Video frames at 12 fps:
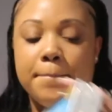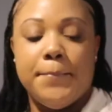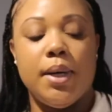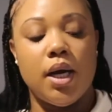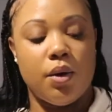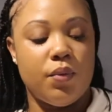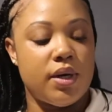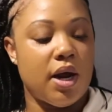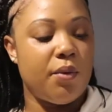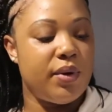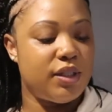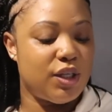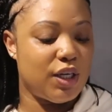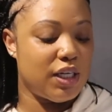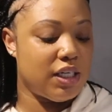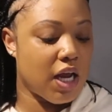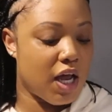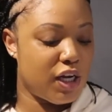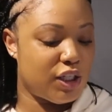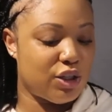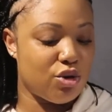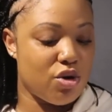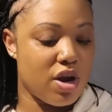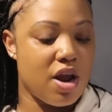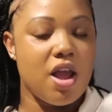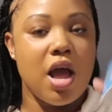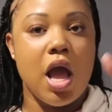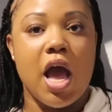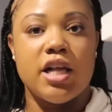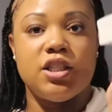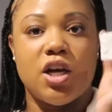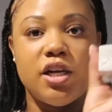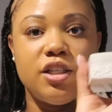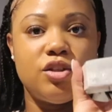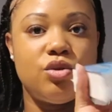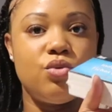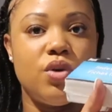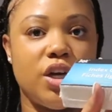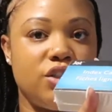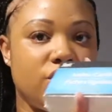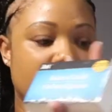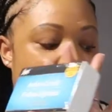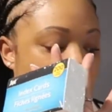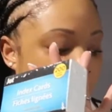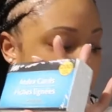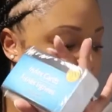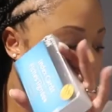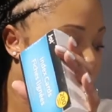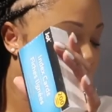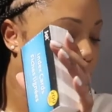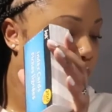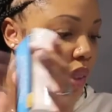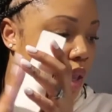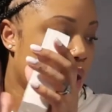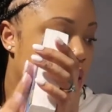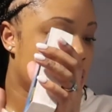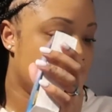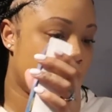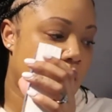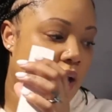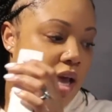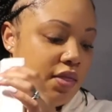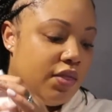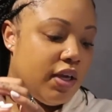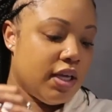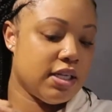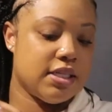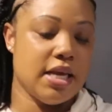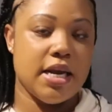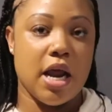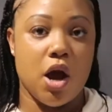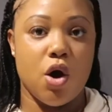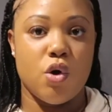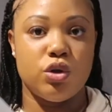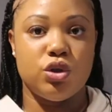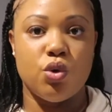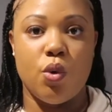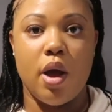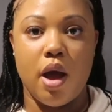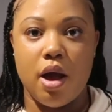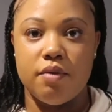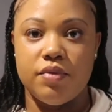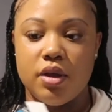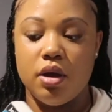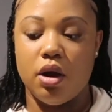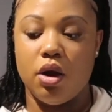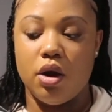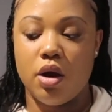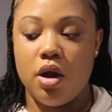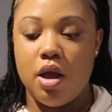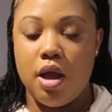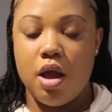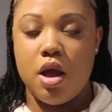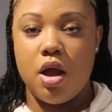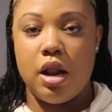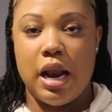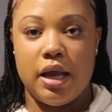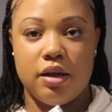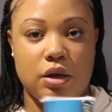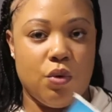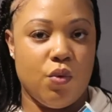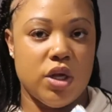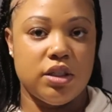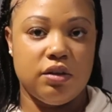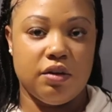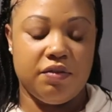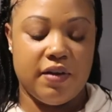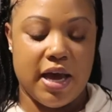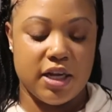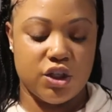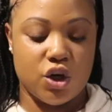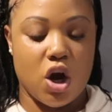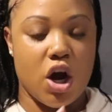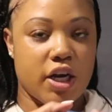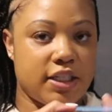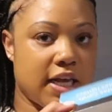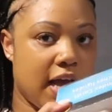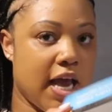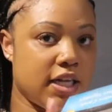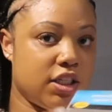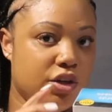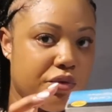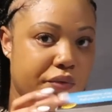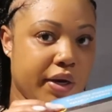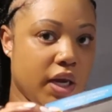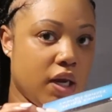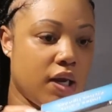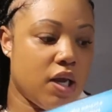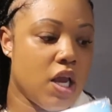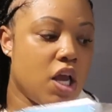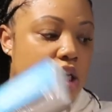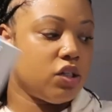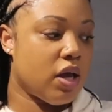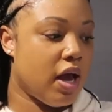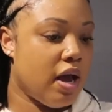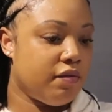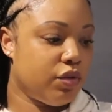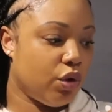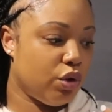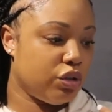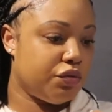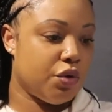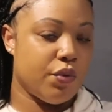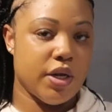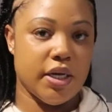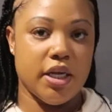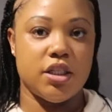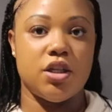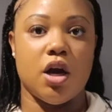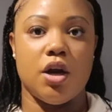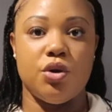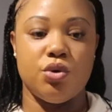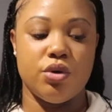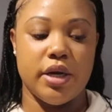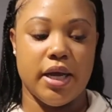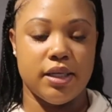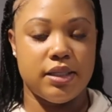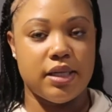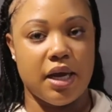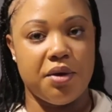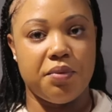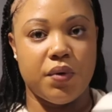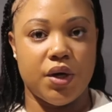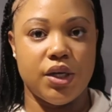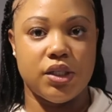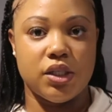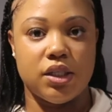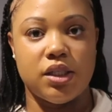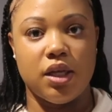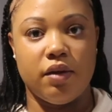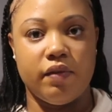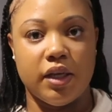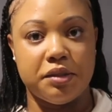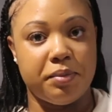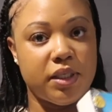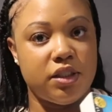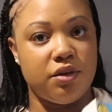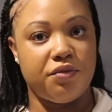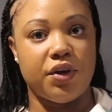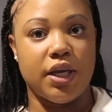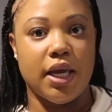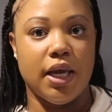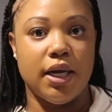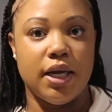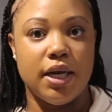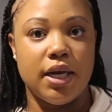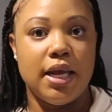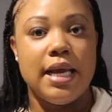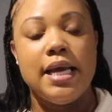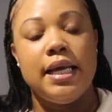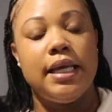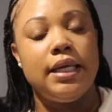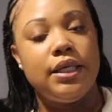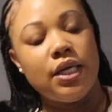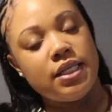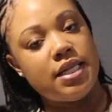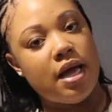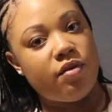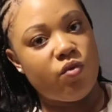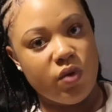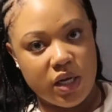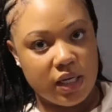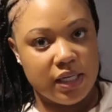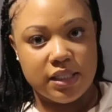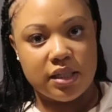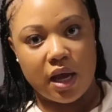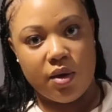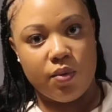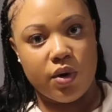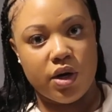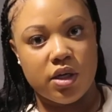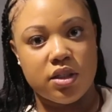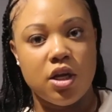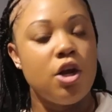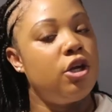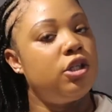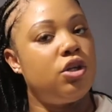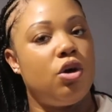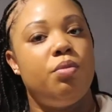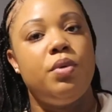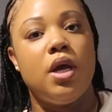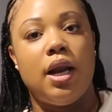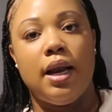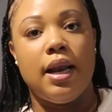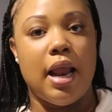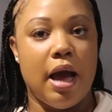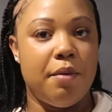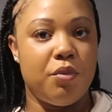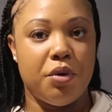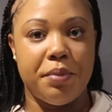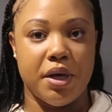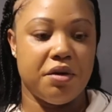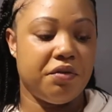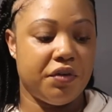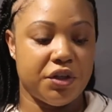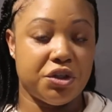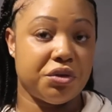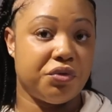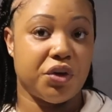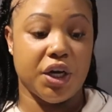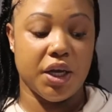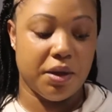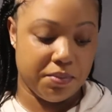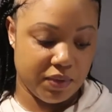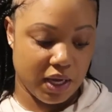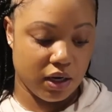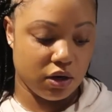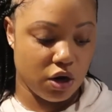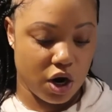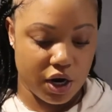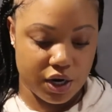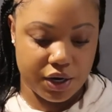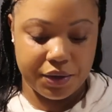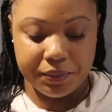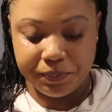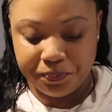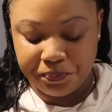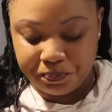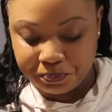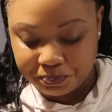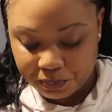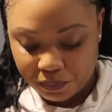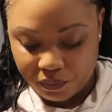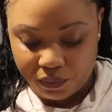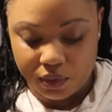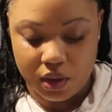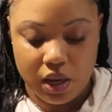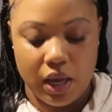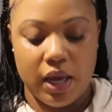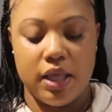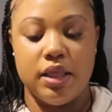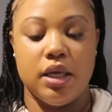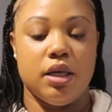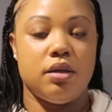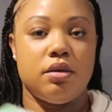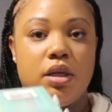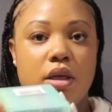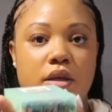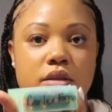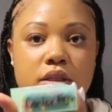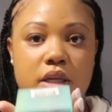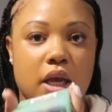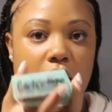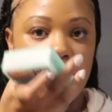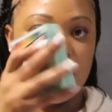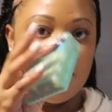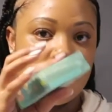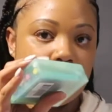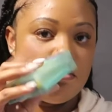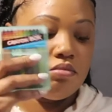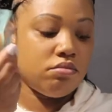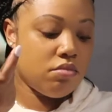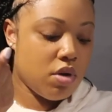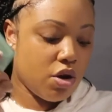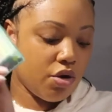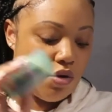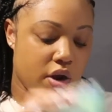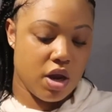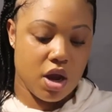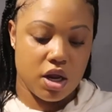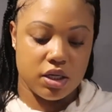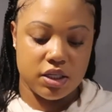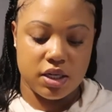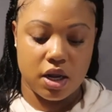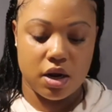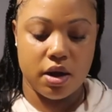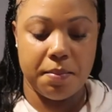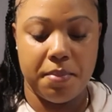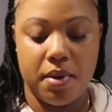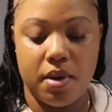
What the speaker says: but when I went to the dollar store, I saw this 200 count, so I got this. And I also have their, like, the ones for flashcards that has the ring, so I have those, so when they start doing like sight words and stuff, especially for Caden, he does have weekly sight words, so it'll be a lot more beneficial for him than Carter. And then same crayon setup.